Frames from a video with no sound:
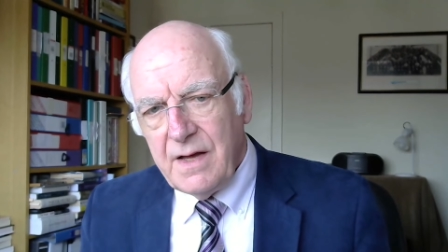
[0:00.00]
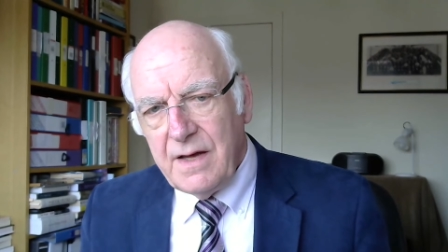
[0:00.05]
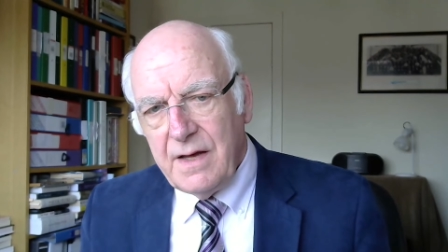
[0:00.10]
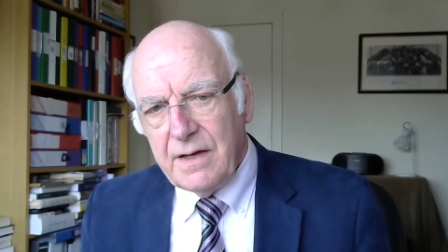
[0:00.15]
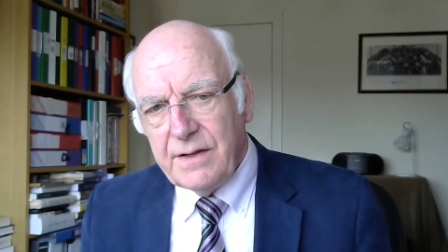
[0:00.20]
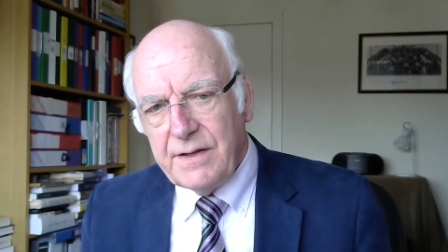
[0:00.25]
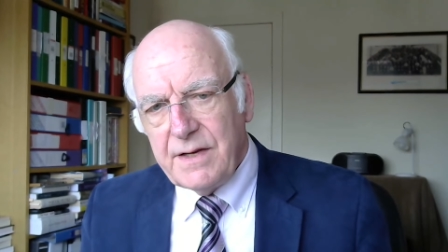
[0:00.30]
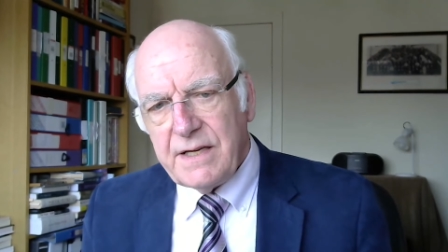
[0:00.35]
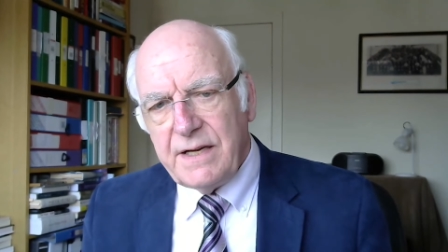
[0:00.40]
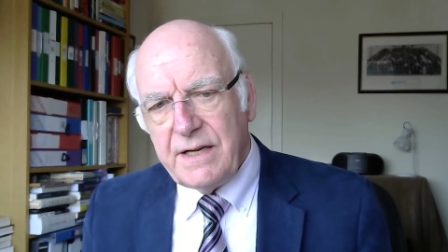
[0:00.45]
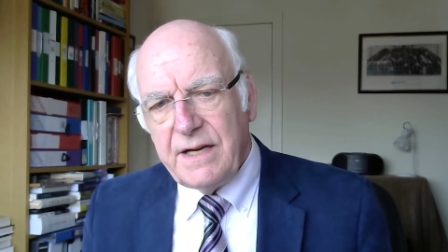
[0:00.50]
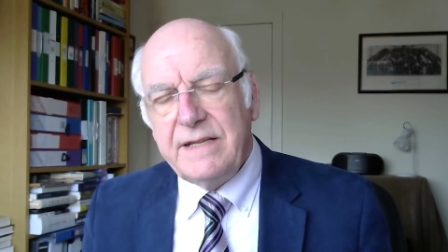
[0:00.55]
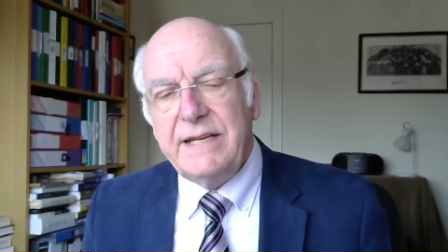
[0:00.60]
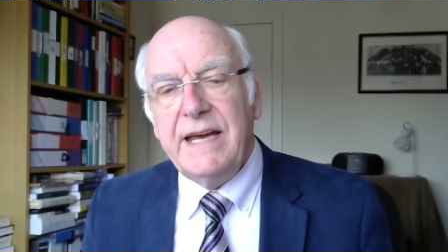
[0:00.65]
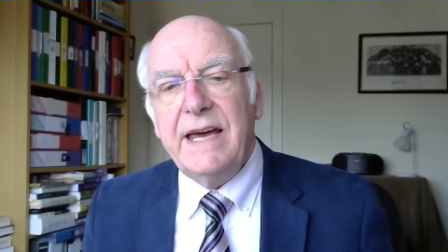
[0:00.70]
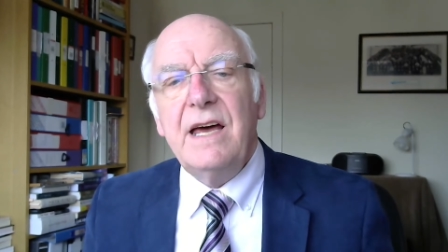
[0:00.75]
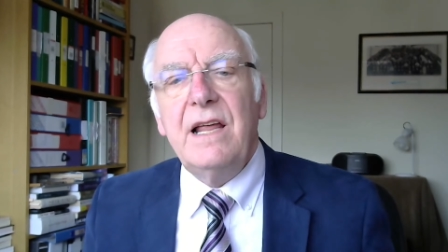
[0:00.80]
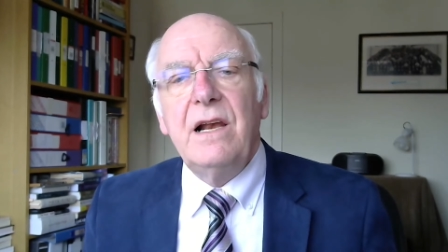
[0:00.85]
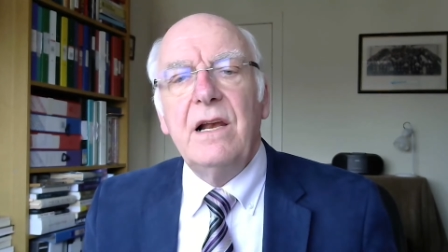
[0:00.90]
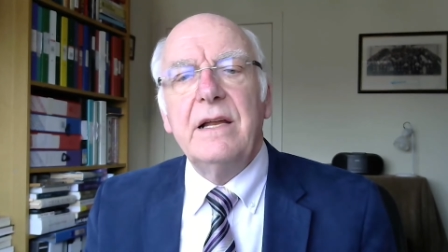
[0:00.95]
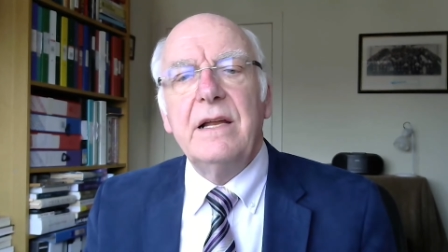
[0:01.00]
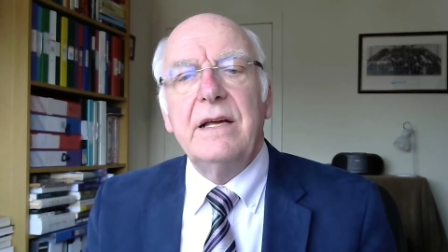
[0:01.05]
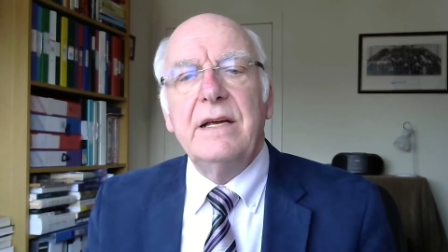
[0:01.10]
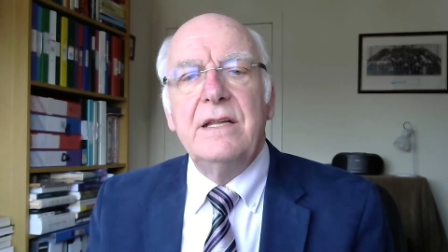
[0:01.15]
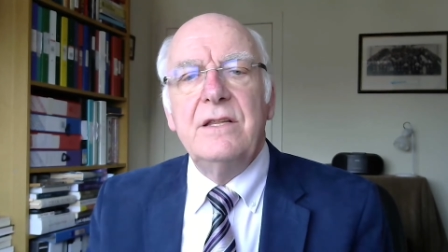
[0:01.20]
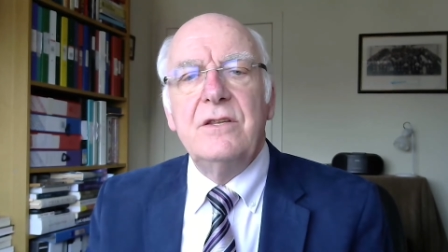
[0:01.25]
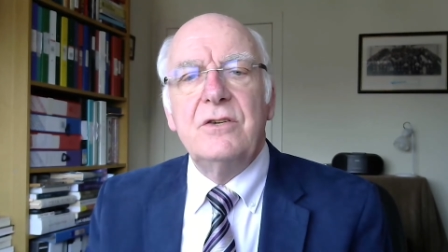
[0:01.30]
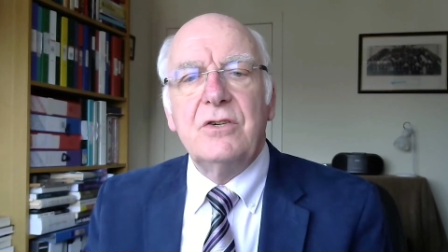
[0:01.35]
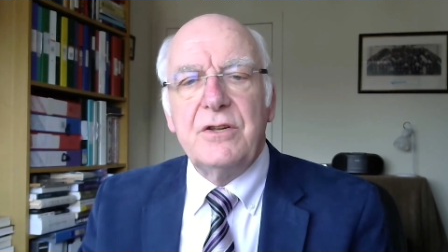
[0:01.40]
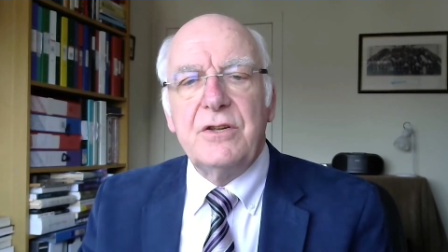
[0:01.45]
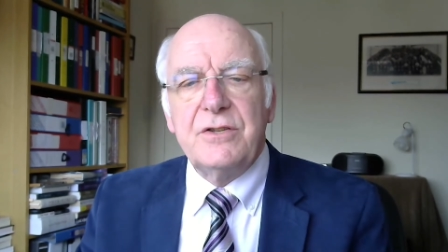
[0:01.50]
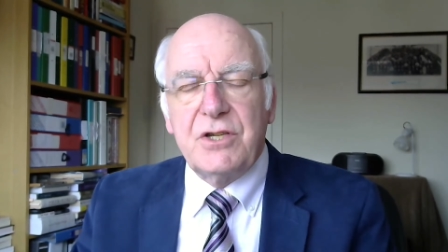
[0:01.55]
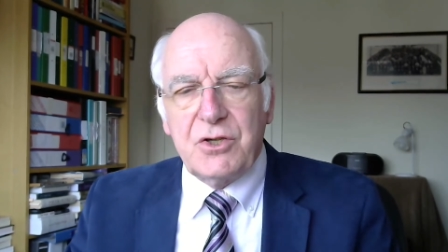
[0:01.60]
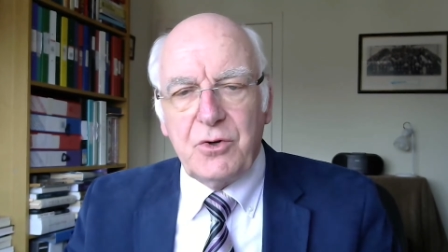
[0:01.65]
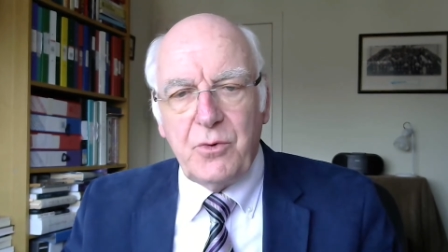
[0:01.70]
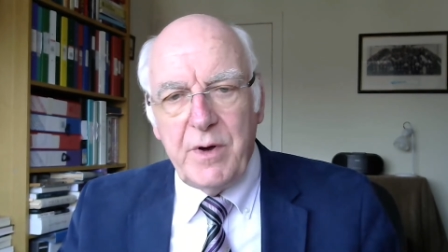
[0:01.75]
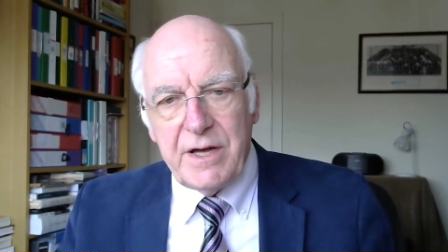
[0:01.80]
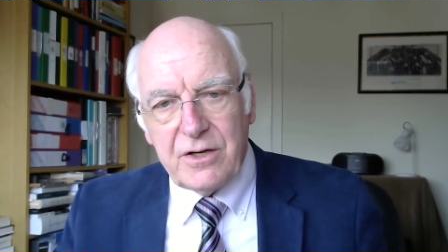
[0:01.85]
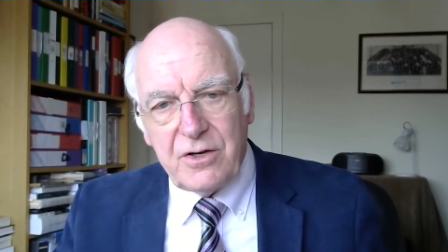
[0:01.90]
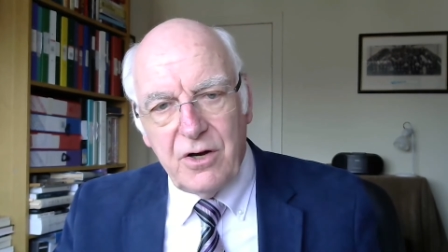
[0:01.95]
There's a hotel in George
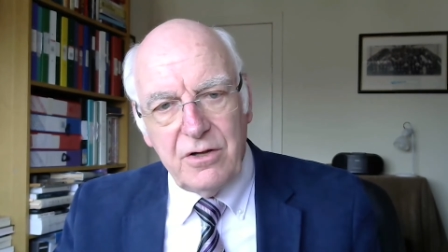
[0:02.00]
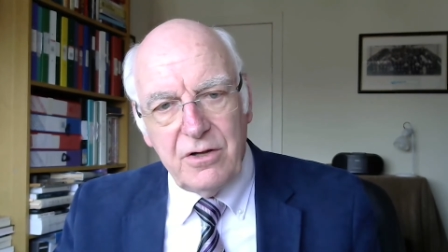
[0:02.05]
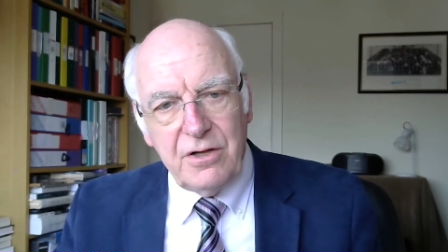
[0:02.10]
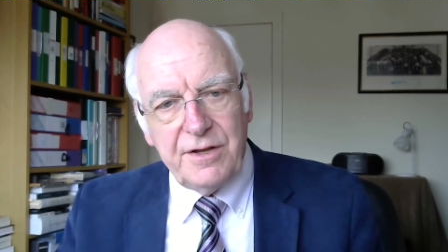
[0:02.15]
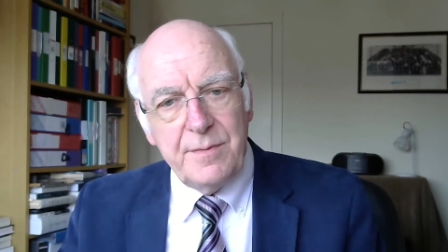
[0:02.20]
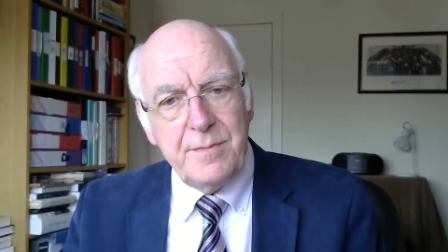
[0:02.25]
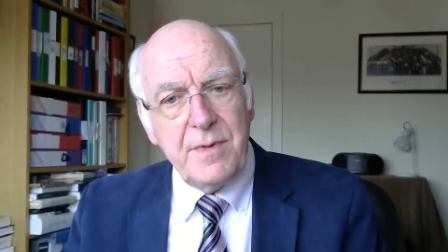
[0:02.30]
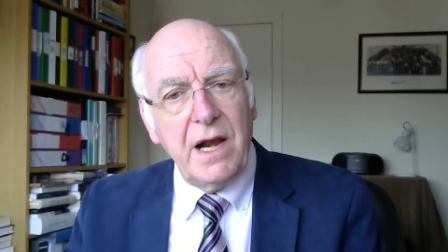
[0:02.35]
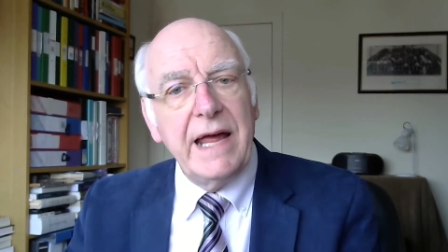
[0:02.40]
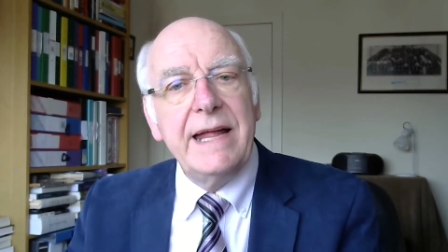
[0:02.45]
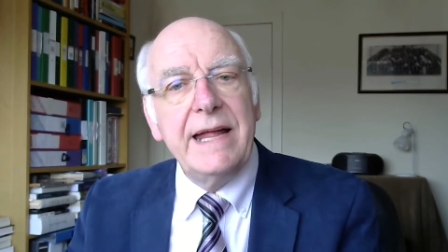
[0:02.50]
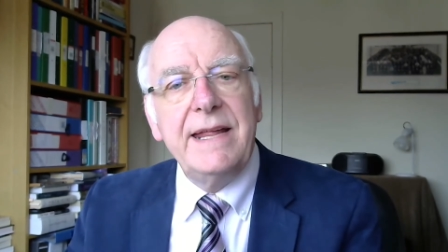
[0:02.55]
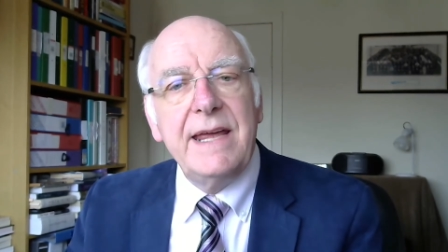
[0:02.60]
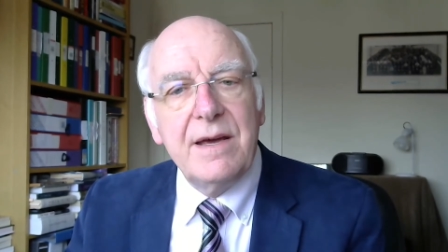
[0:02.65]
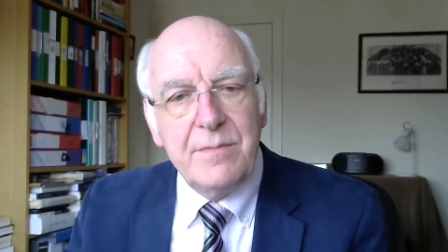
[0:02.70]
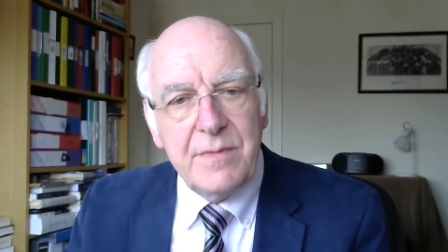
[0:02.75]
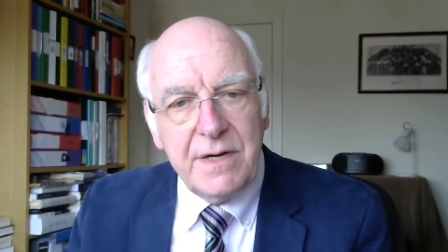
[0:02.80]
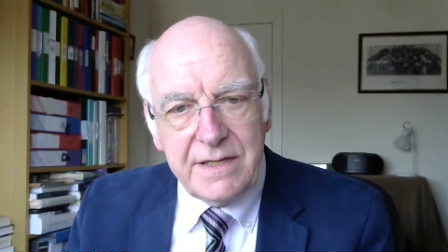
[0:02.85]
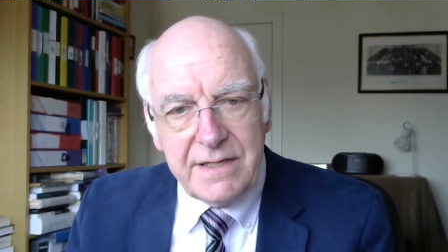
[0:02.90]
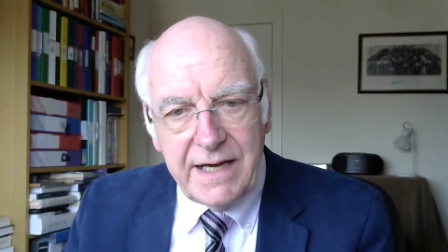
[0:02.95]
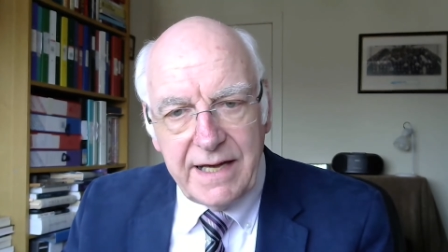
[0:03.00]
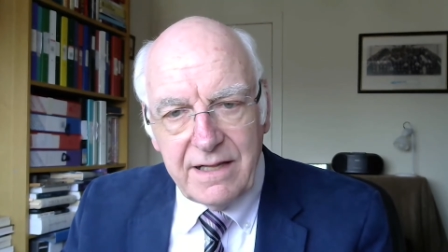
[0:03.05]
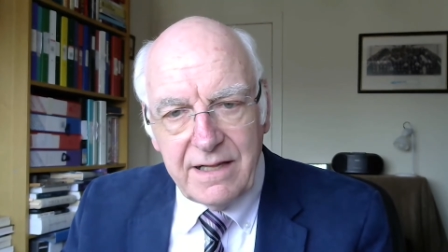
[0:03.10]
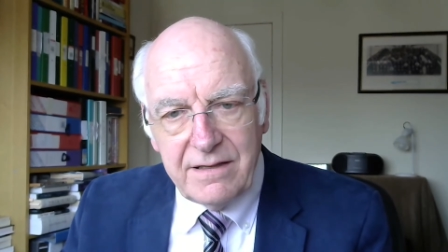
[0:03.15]
Square called the Millennium Hotel.